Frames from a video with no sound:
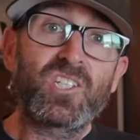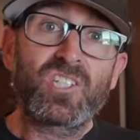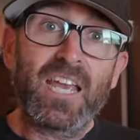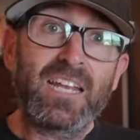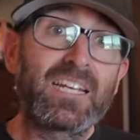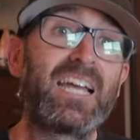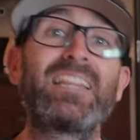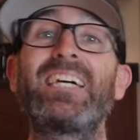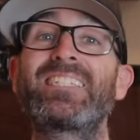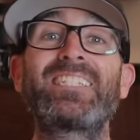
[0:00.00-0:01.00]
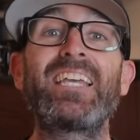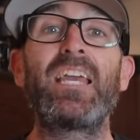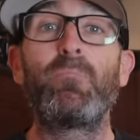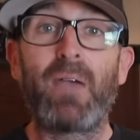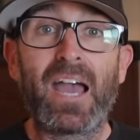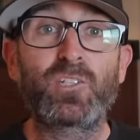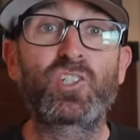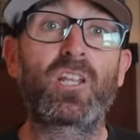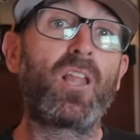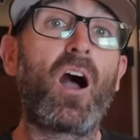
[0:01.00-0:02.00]
sake, let's say they
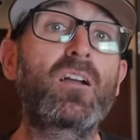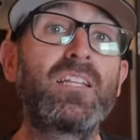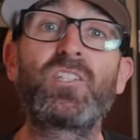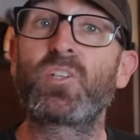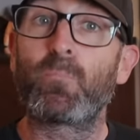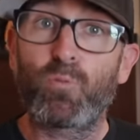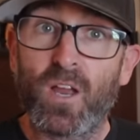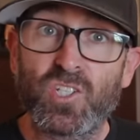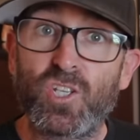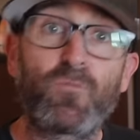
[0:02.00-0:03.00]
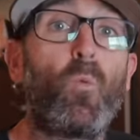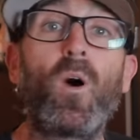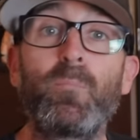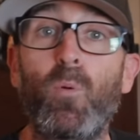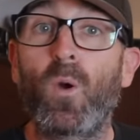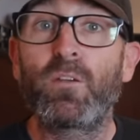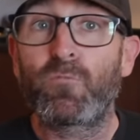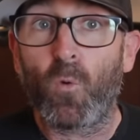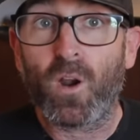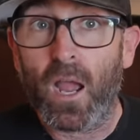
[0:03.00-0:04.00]
matched Lachlan's impressive
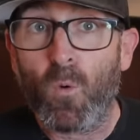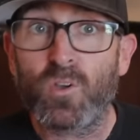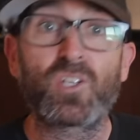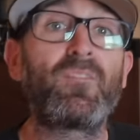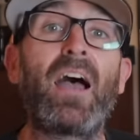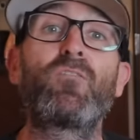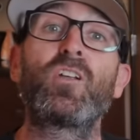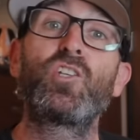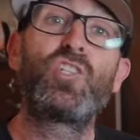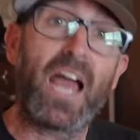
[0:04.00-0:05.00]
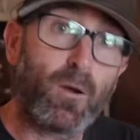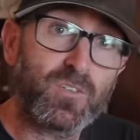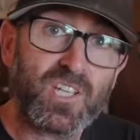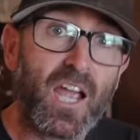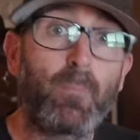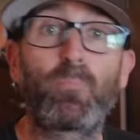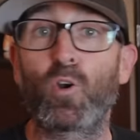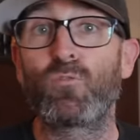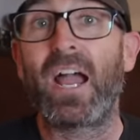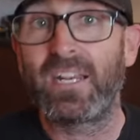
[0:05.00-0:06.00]
1.4 hours of average downtime
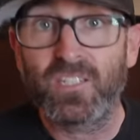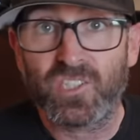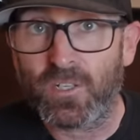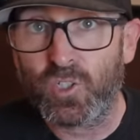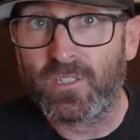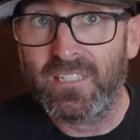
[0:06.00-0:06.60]
per riding session.